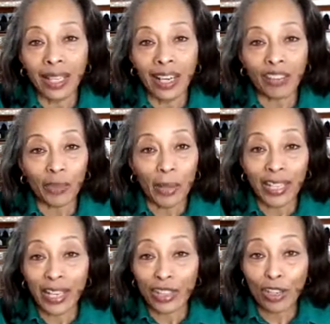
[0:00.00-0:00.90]
Everybody
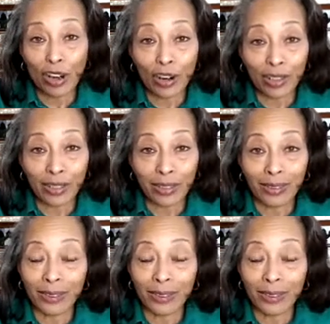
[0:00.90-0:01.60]
has a heart,